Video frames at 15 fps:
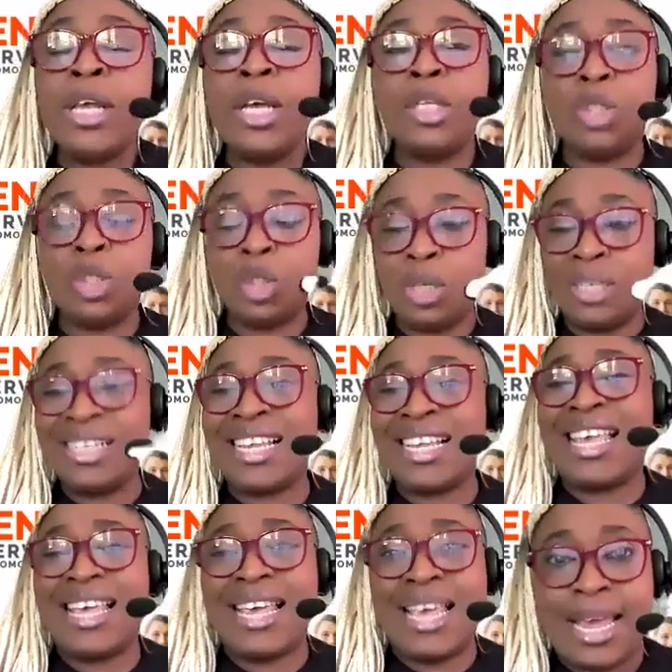It will just
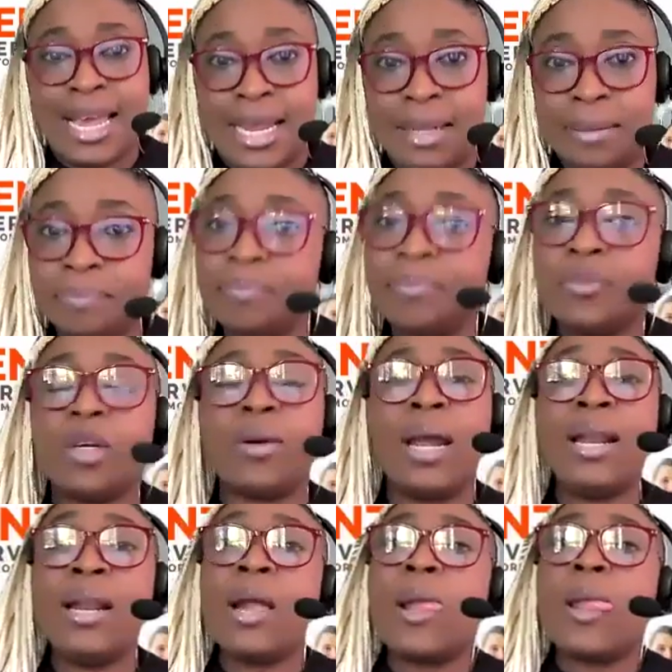kick in, all right?